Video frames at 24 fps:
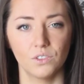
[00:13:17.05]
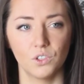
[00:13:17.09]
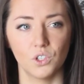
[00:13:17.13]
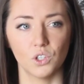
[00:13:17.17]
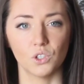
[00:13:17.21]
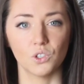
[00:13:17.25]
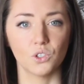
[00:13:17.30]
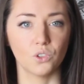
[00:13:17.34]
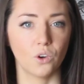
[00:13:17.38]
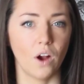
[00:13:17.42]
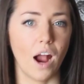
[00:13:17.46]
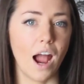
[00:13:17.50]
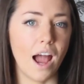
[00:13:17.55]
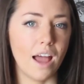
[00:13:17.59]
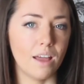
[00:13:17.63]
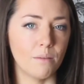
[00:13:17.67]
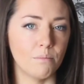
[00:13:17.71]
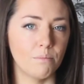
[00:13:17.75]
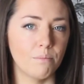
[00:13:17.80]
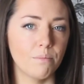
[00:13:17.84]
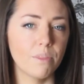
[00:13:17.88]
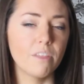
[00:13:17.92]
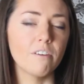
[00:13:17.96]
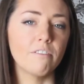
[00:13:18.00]

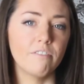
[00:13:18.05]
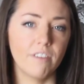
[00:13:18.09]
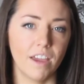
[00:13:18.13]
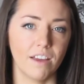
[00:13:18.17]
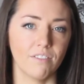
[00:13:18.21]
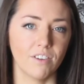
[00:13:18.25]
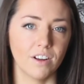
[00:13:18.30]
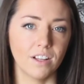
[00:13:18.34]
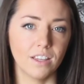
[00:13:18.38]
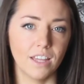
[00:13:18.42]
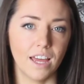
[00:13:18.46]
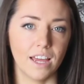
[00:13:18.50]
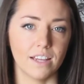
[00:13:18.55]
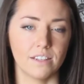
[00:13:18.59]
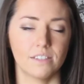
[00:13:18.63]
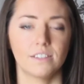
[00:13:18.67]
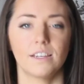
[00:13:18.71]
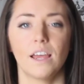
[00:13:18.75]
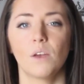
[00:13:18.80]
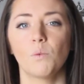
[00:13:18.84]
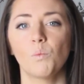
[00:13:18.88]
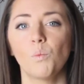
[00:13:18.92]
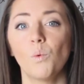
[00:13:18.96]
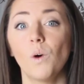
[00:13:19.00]
describe the favorite list
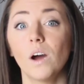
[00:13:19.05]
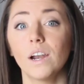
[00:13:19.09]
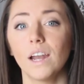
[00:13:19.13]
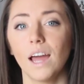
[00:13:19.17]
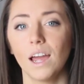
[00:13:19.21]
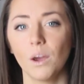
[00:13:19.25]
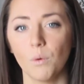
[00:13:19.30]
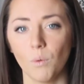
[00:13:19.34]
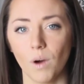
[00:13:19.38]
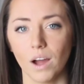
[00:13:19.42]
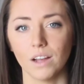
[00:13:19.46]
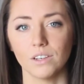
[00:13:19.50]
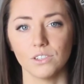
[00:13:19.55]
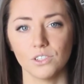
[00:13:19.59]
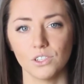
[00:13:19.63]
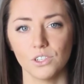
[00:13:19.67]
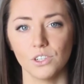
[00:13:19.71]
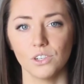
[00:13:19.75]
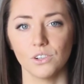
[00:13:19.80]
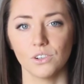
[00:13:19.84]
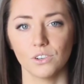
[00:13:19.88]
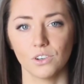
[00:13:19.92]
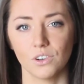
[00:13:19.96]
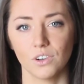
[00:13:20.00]
and what I want
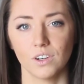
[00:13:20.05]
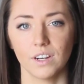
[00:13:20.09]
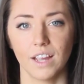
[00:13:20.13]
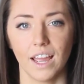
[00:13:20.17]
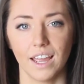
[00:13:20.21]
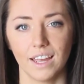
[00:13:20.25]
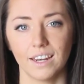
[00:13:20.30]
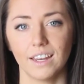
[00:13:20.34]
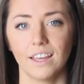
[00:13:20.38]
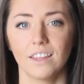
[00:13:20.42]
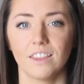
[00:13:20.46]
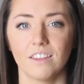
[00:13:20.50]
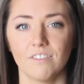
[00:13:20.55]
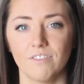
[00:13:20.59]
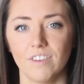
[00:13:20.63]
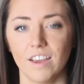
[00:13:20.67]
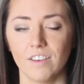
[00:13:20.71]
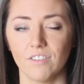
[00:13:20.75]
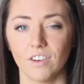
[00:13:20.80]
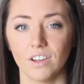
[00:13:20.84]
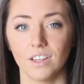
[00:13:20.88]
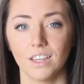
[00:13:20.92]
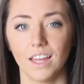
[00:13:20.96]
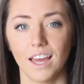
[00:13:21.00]
to create in the
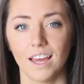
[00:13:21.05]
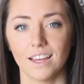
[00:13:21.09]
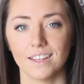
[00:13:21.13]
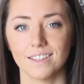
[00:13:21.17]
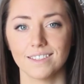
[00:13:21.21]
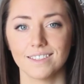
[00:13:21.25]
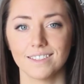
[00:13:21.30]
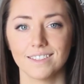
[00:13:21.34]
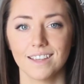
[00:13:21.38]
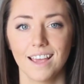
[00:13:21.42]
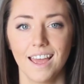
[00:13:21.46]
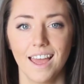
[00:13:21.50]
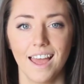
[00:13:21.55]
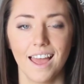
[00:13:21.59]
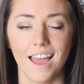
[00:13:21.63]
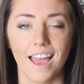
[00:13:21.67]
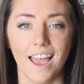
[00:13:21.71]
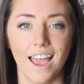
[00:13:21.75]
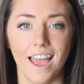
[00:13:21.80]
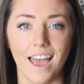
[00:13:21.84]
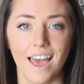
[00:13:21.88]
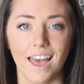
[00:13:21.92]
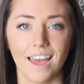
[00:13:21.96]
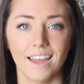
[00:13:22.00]
favorite list.
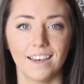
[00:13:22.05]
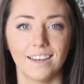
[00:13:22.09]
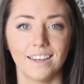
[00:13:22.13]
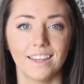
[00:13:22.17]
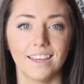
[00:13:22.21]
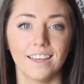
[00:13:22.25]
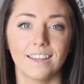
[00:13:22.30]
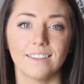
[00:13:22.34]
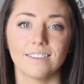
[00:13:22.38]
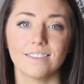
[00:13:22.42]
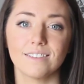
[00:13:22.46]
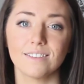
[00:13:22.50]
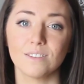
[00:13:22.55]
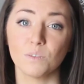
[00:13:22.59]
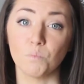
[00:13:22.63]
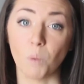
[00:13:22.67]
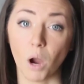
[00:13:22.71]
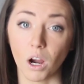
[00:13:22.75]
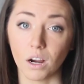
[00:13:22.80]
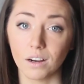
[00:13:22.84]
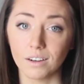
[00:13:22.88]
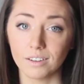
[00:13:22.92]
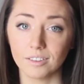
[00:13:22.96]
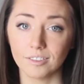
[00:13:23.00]
And it's
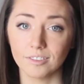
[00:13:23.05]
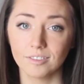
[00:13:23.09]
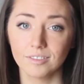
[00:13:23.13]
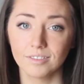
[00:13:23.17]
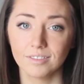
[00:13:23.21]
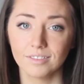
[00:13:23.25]
smart,